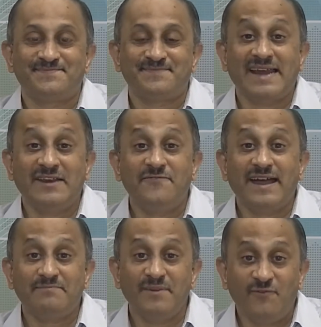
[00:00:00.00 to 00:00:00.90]
And in
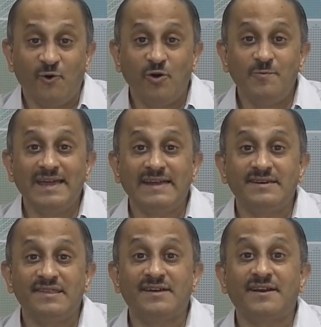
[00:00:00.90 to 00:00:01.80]
fact, before we can
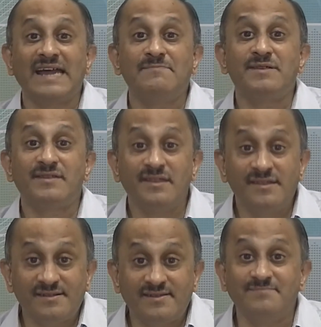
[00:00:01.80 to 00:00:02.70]
describe
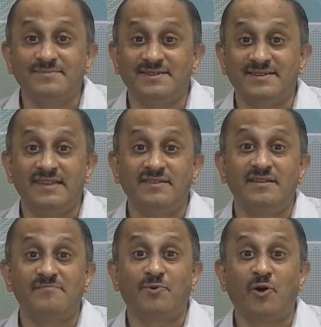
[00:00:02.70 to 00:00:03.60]
systems in this
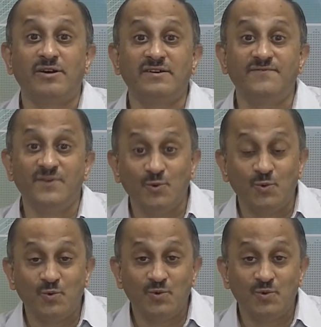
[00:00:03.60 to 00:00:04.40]
broader view,